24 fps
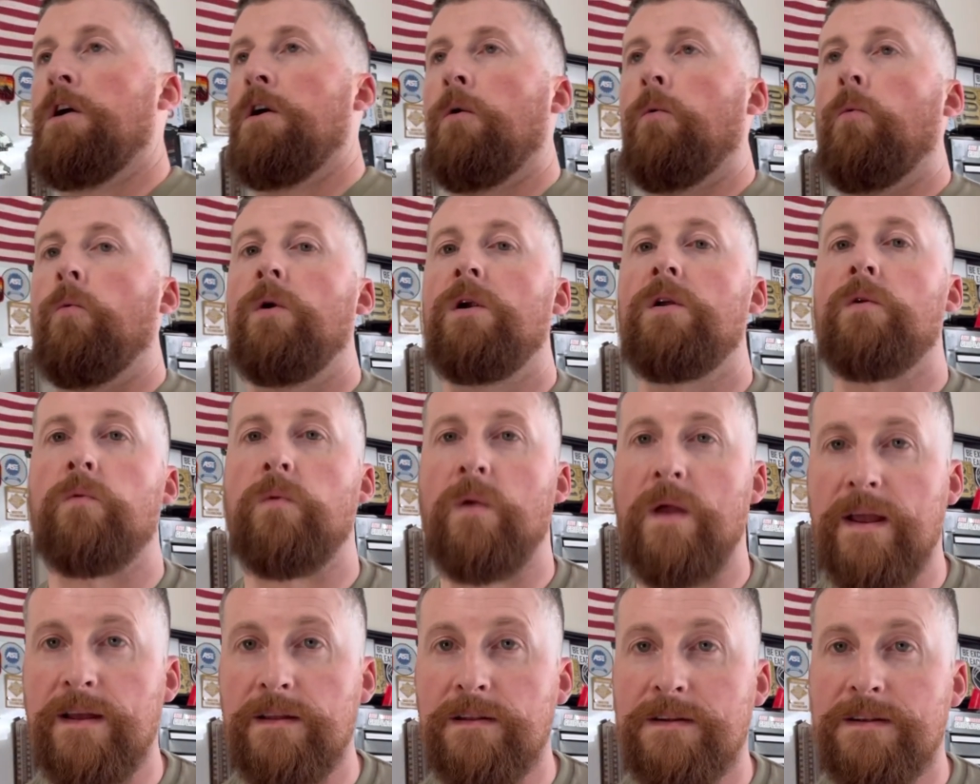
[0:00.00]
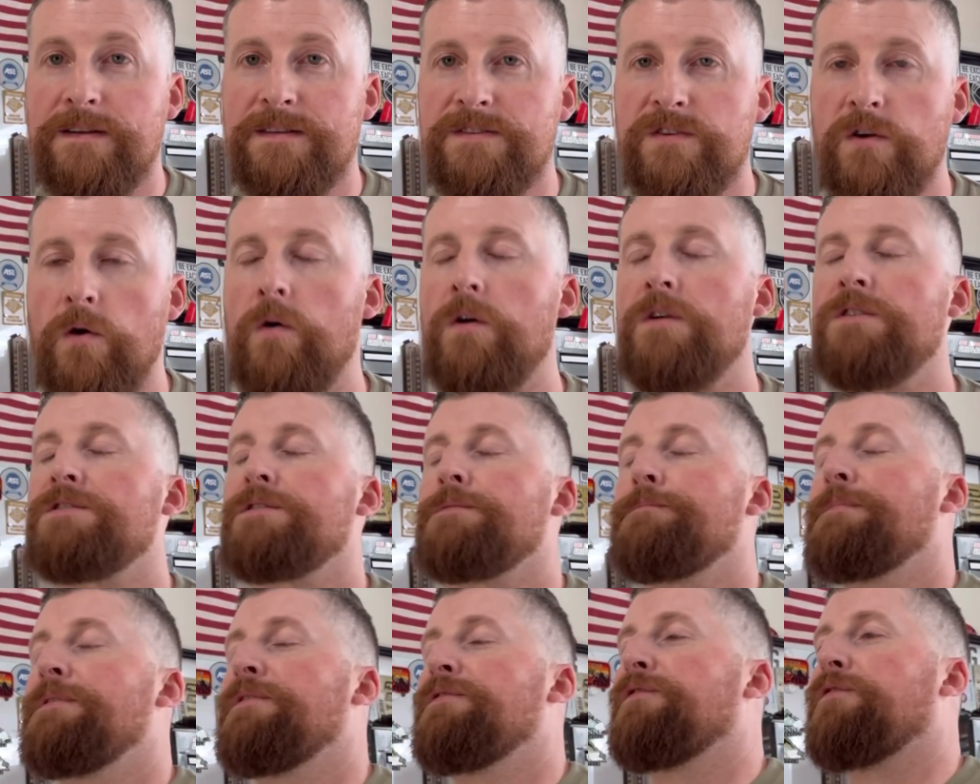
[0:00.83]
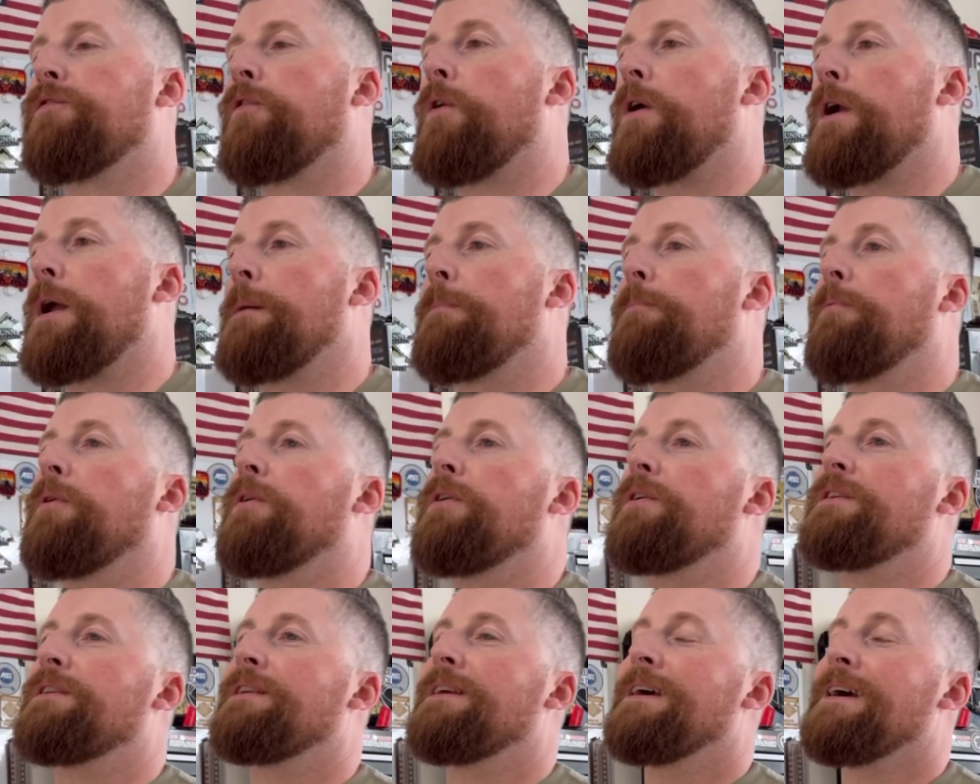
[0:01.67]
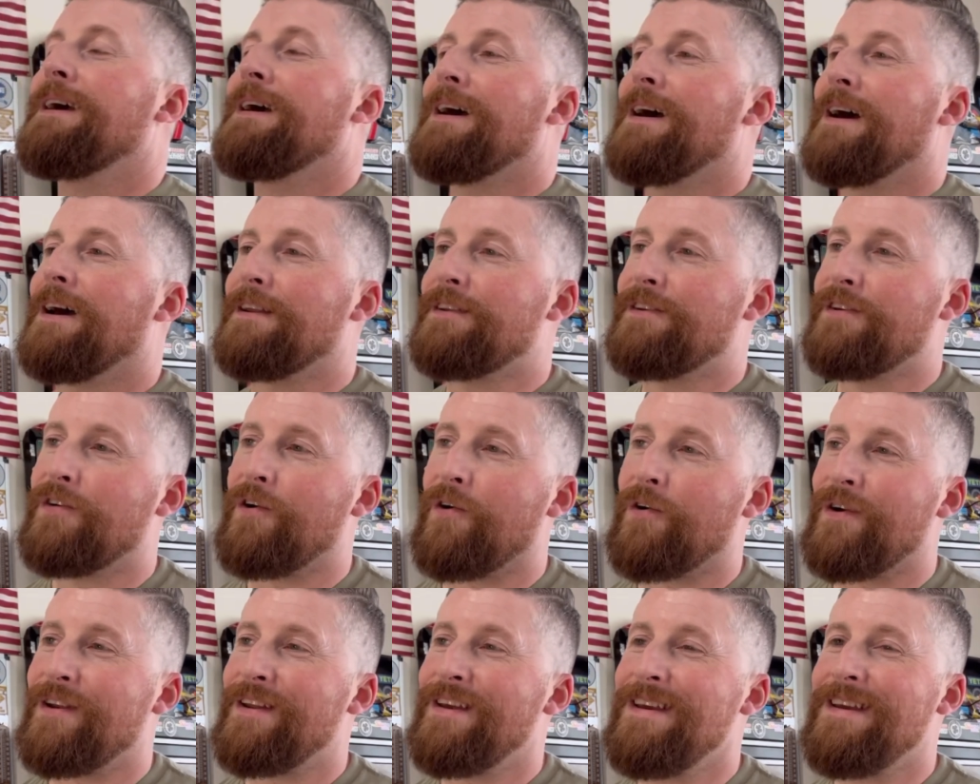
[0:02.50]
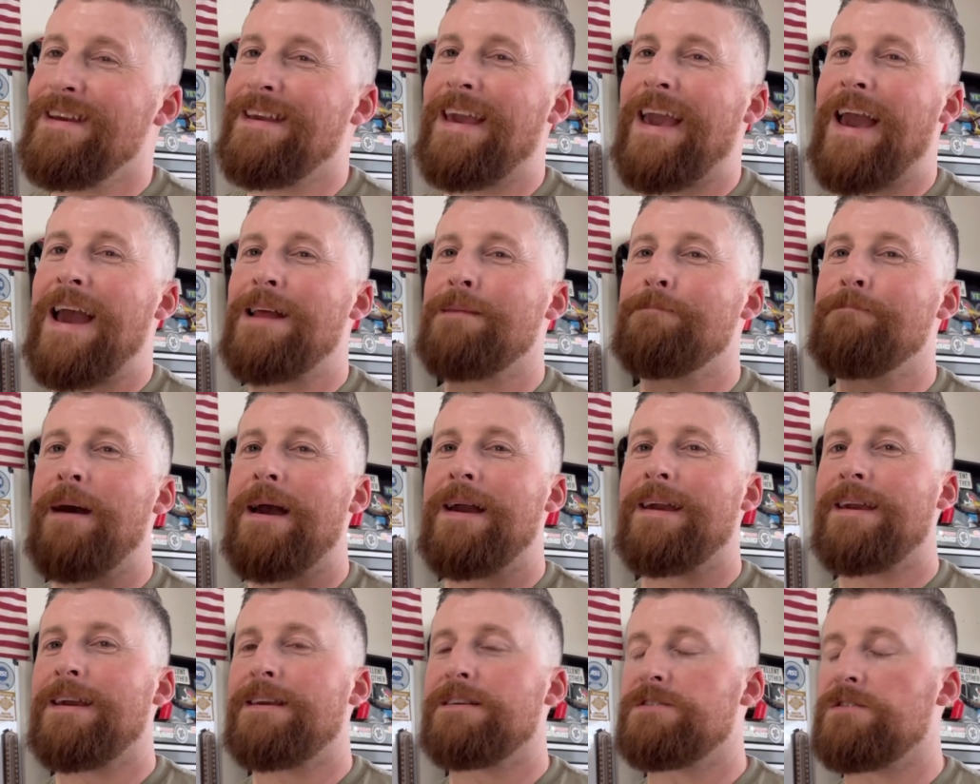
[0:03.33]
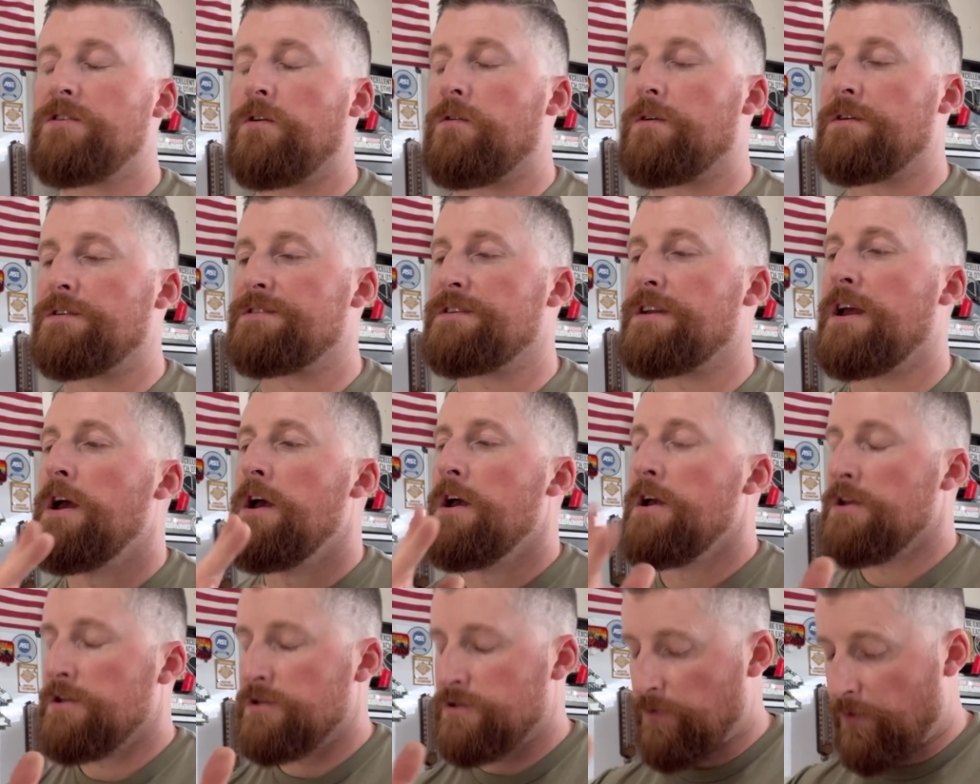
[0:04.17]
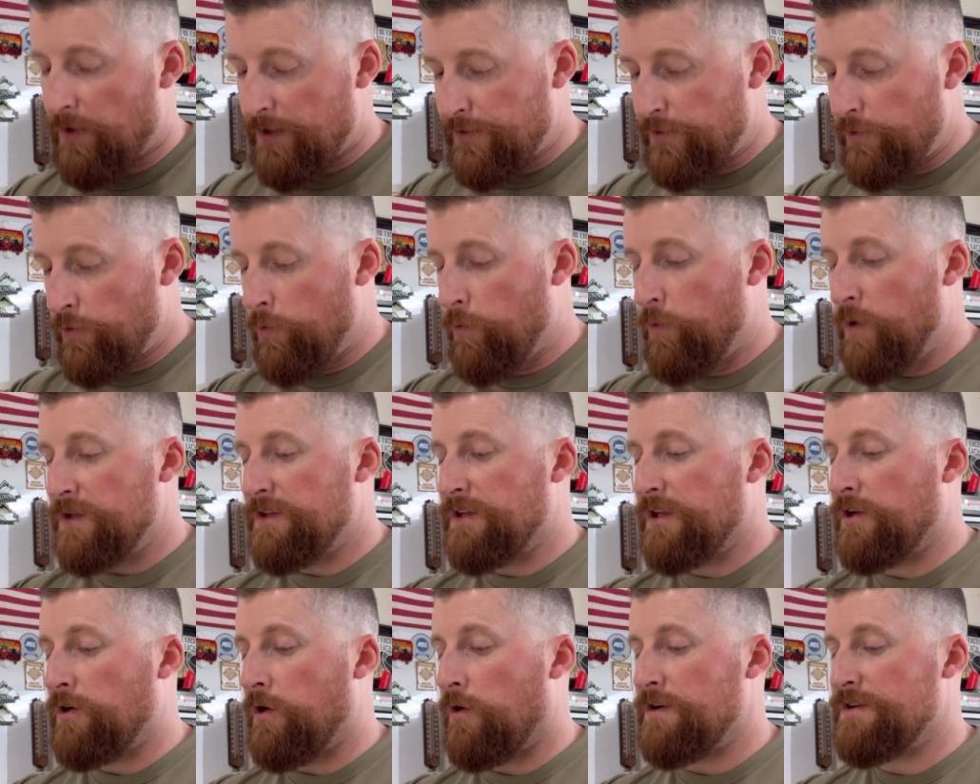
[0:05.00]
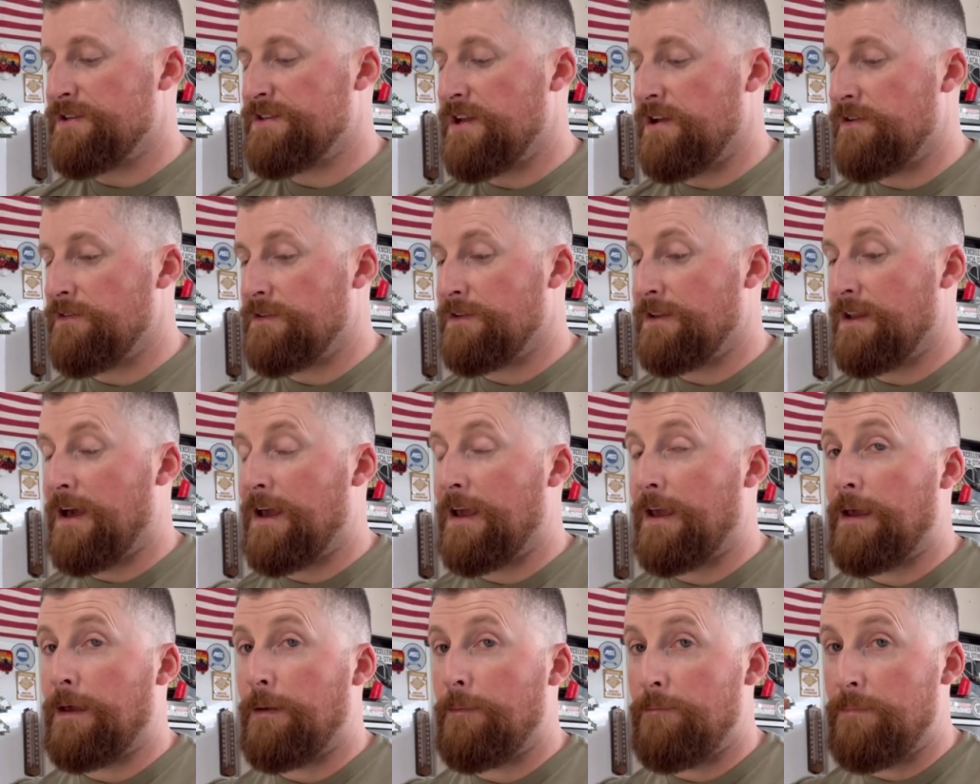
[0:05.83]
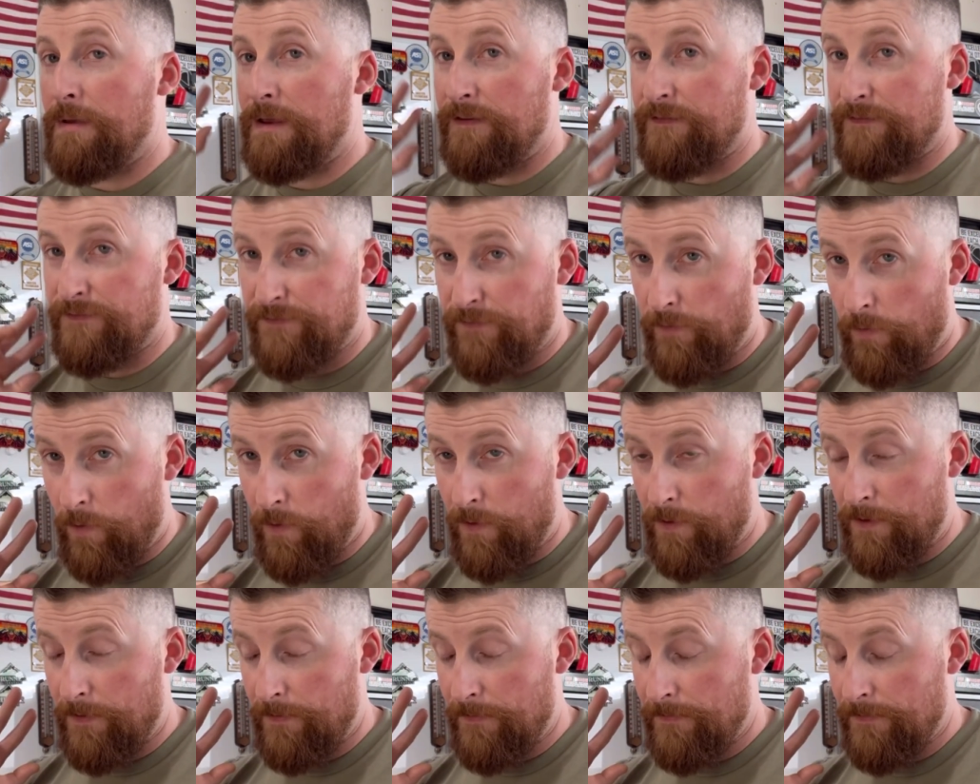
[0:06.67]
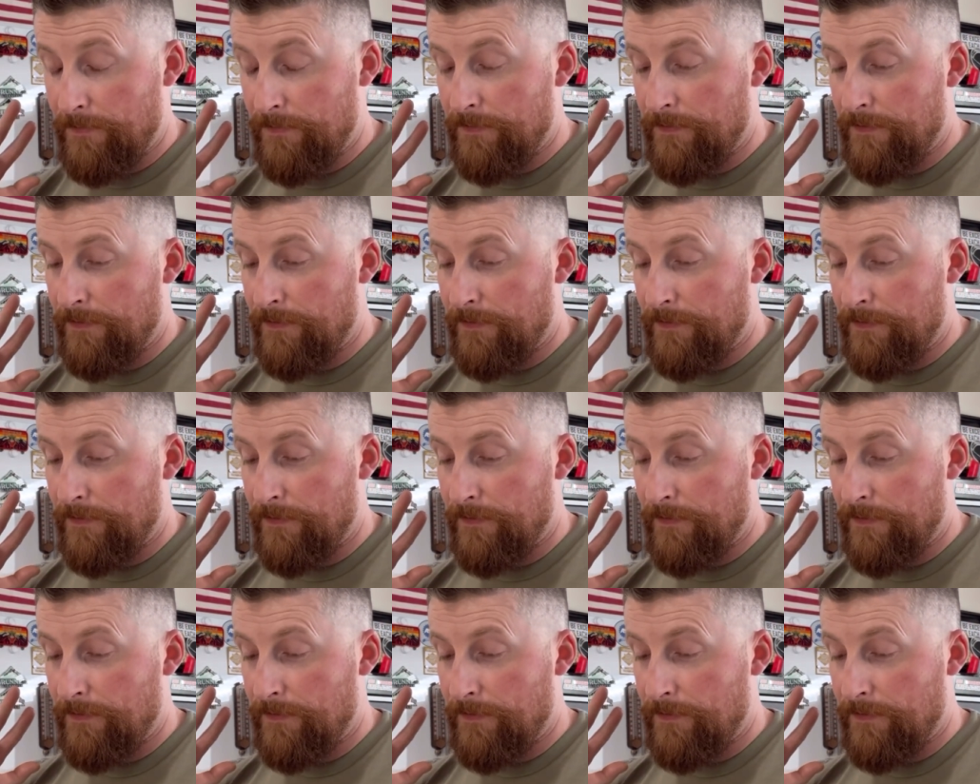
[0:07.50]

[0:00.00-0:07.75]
with a regular exhaust before I put a TRD catback exhaust. So I knew what the car sounded like before,